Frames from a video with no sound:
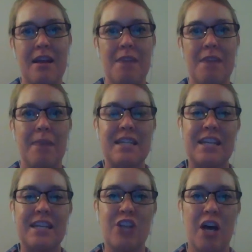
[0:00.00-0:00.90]
My
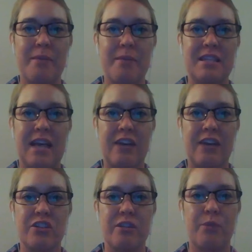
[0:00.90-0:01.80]
day job is
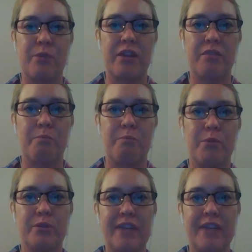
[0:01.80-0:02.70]
actually with
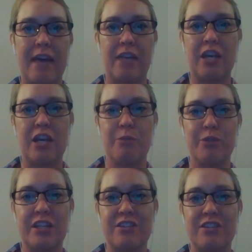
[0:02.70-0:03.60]
Boulder County
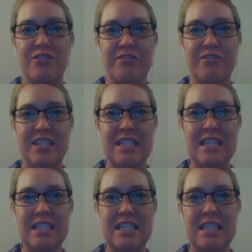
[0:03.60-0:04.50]
Community
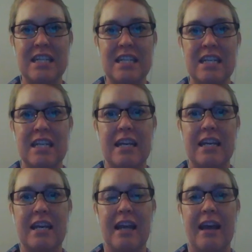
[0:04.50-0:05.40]
Services,
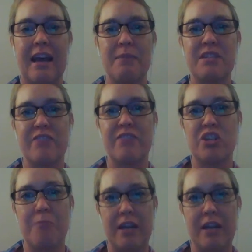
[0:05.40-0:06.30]
and I am a
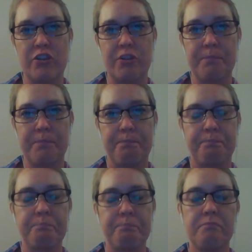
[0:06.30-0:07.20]
division manager.
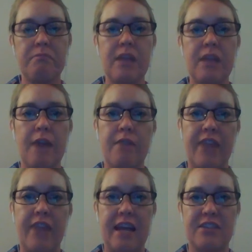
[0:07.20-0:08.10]
I run
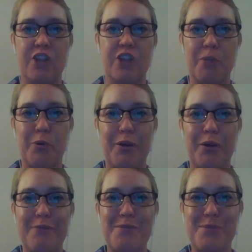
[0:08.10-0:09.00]
the Head Start
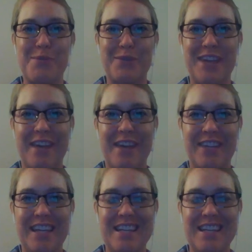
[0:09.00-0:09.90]
program for Boulder
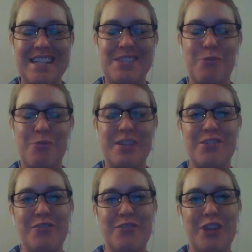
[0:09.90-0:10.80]
County. So we
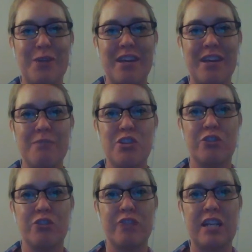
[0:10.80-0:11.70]
serve low-income
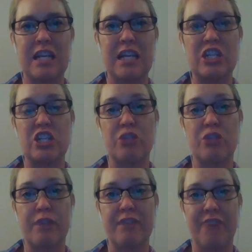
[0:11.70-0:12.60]
children ages
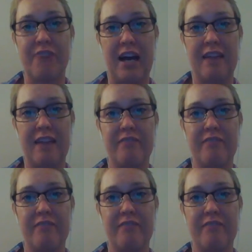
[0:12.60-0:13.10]
3 to 5